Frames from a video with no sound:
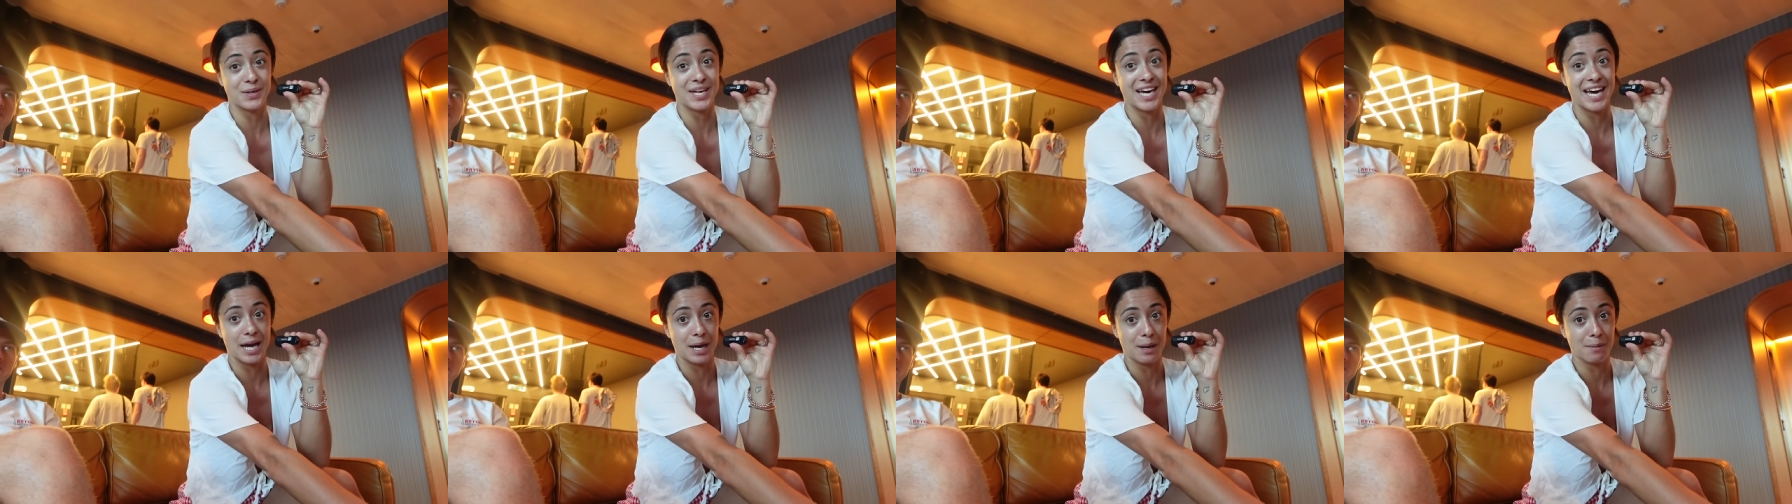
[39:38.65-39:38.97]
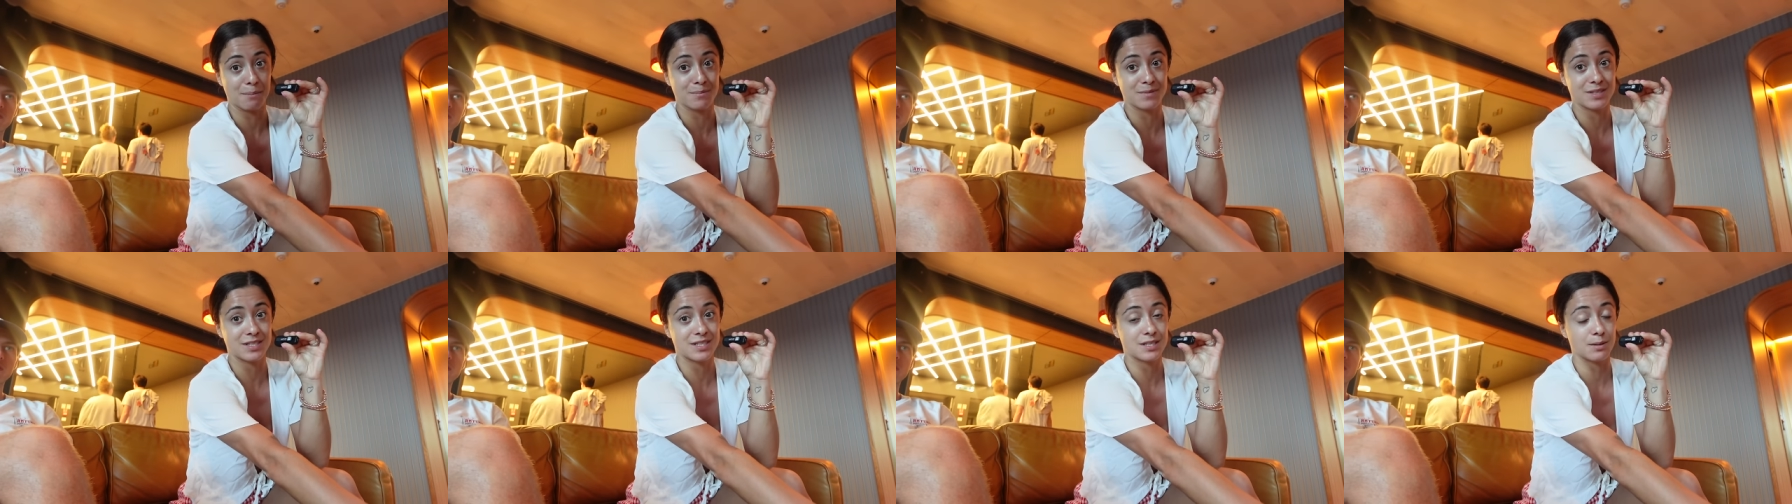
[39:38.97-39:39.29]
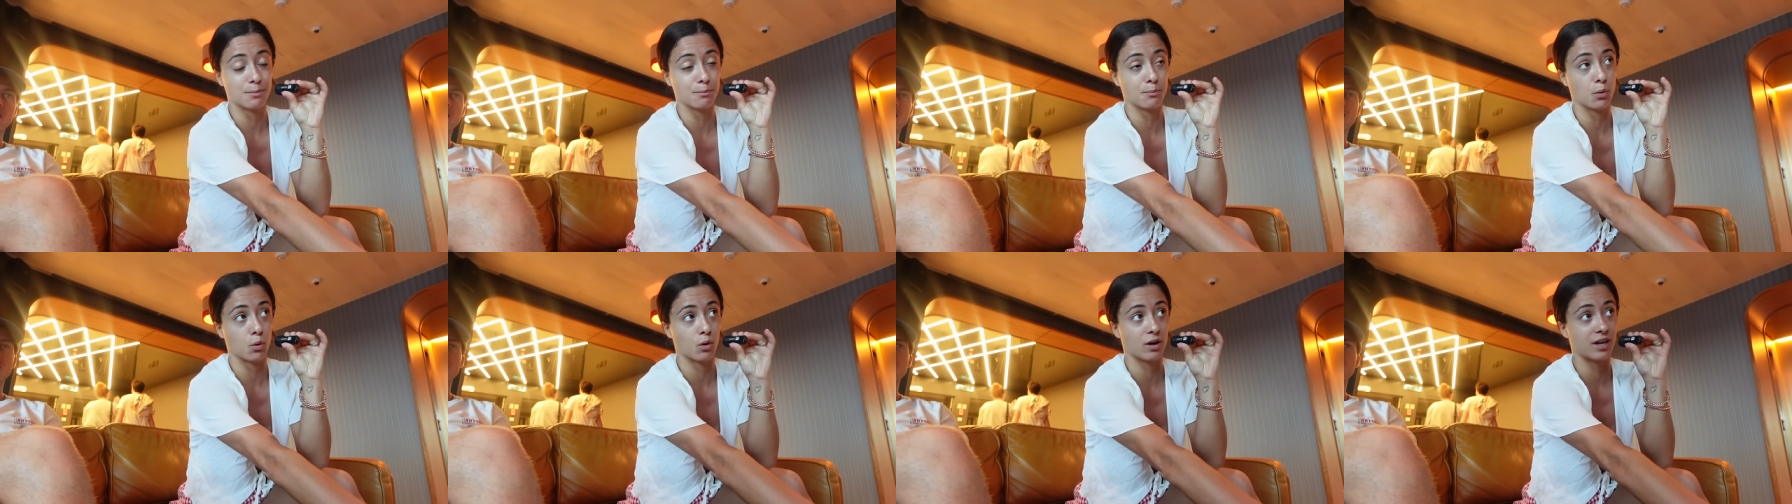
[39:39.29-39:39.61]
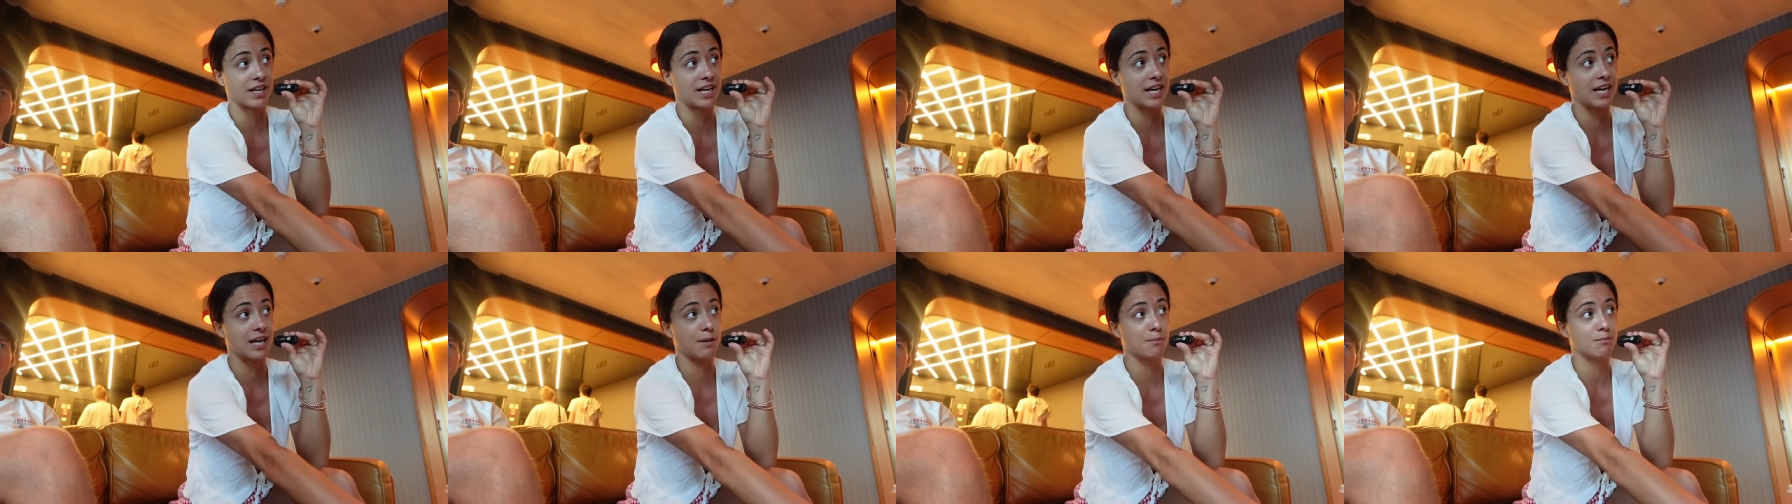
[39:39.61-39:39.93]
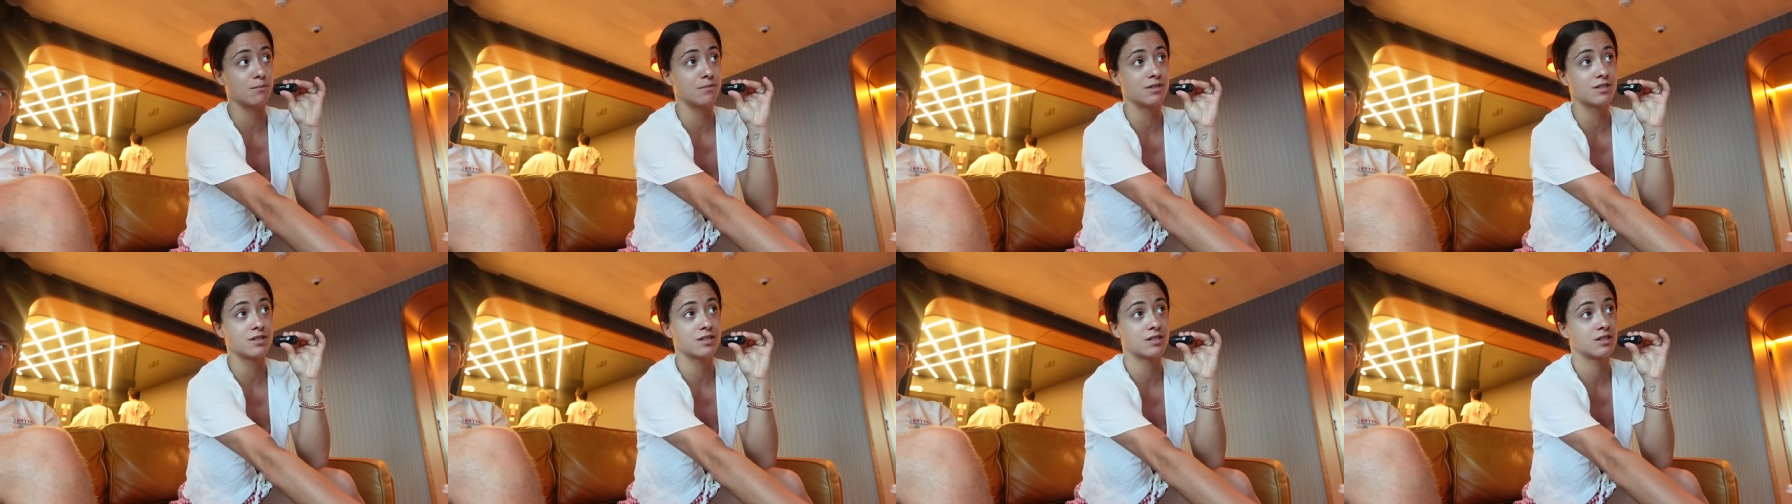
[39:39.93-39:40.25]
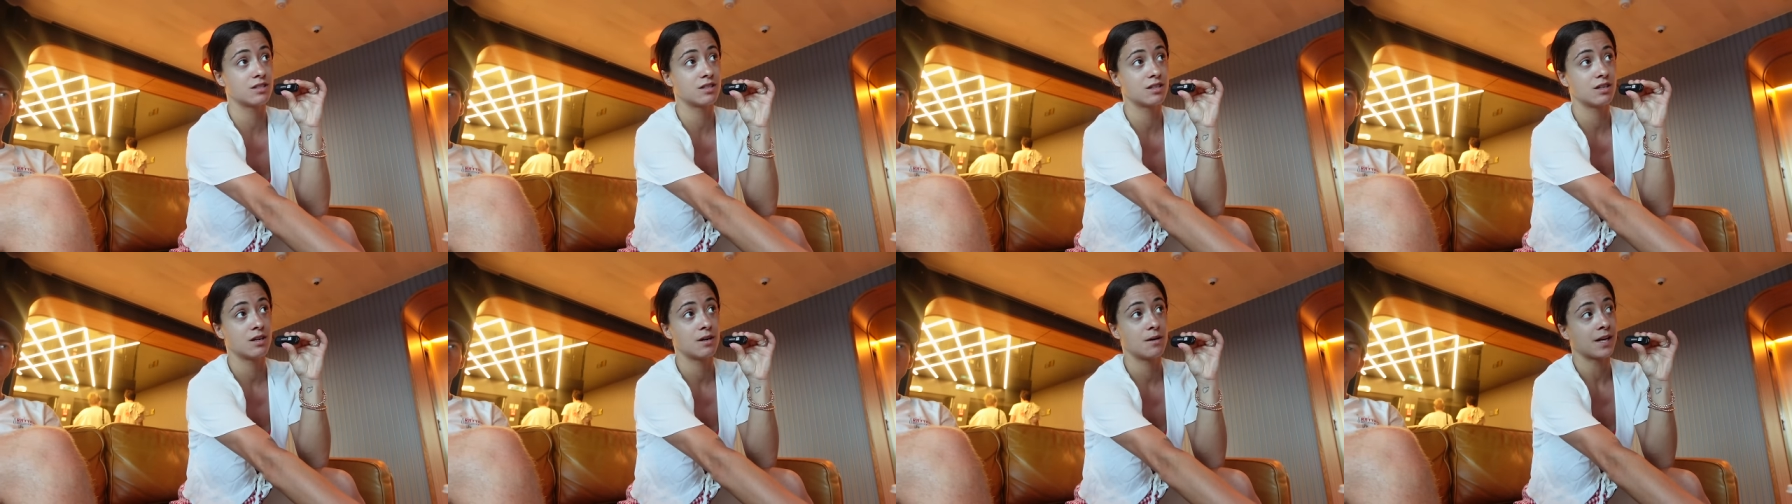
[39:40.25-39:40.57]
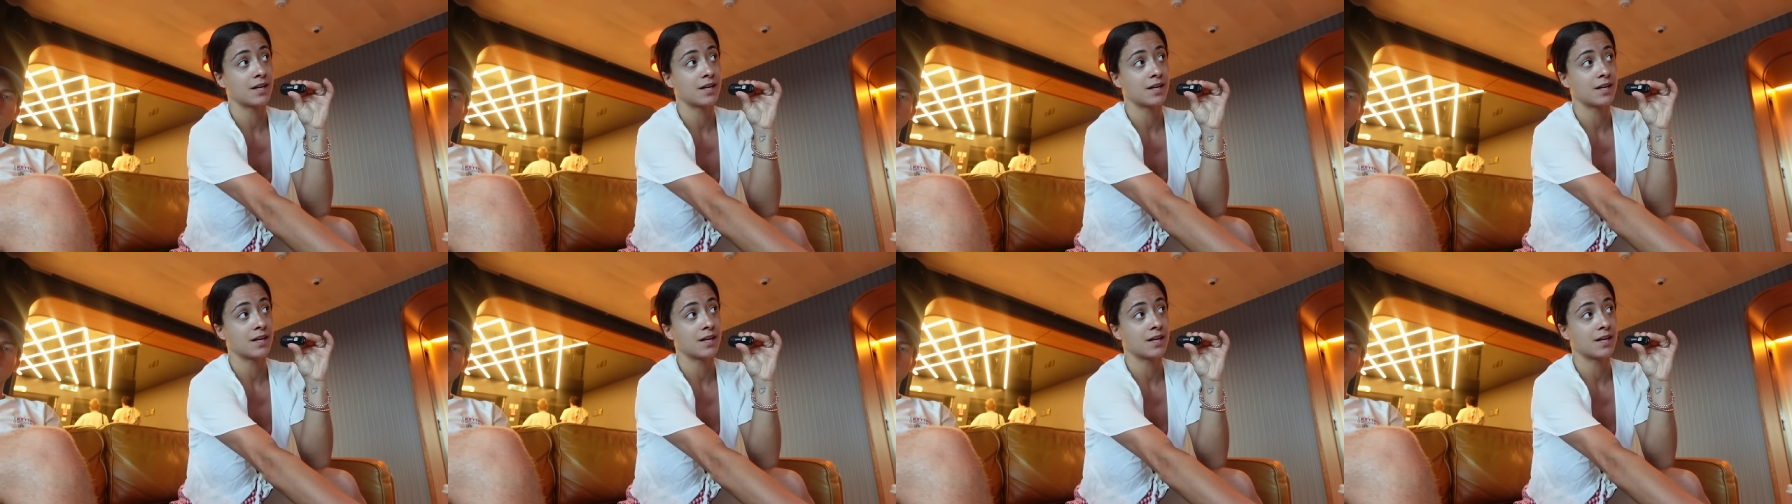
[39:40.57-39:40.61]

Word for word: games, some board games,